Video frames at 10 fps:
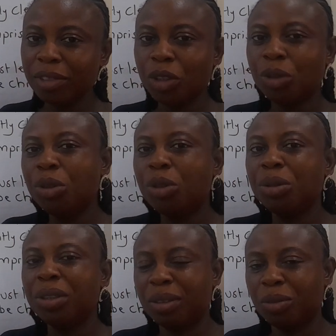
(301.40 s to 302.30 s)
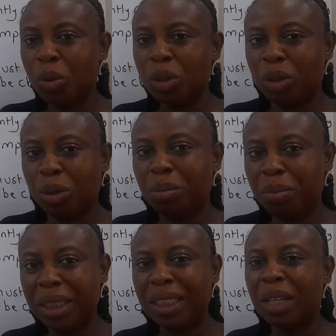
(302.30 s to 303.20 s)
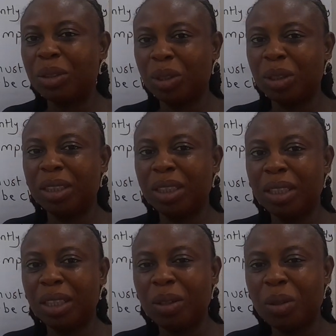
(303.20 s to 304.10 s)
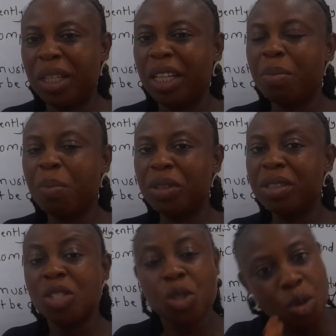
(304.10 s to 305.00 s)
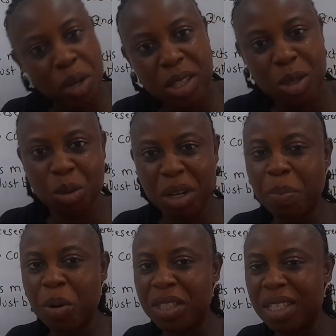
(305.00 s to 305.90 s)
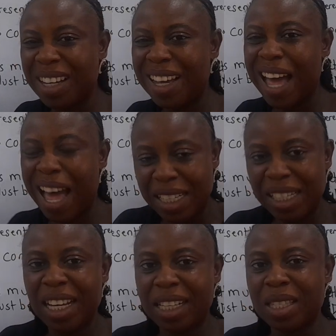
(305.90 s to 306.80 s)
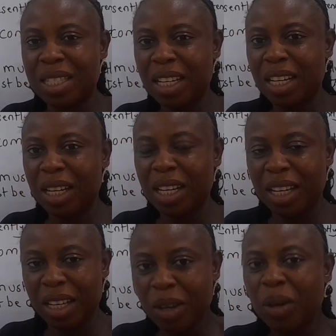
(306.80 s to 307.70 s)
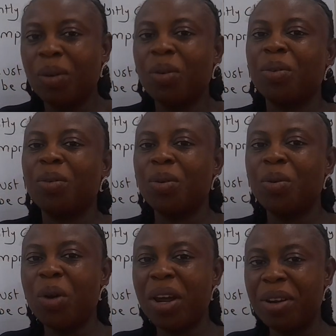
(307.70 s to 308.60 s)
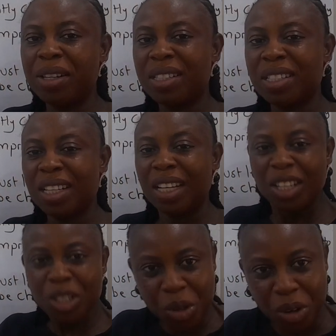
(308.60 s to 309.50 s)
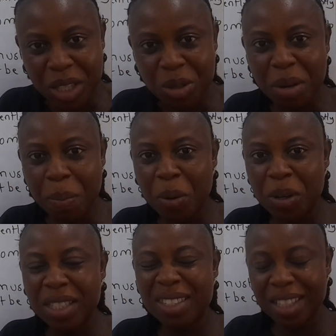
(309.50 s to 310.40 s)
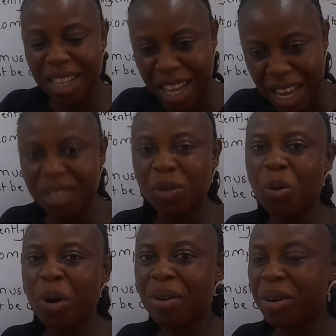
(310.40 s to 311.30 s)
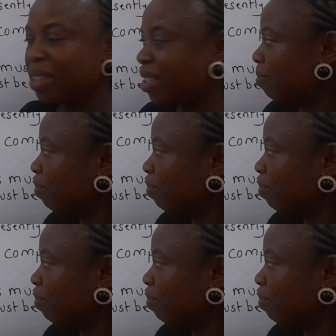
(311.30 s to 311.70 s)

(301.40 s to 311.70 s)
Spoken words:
You don't want to miss out on any point. Straight to the point and yet coherent. Straight to the point and coherent.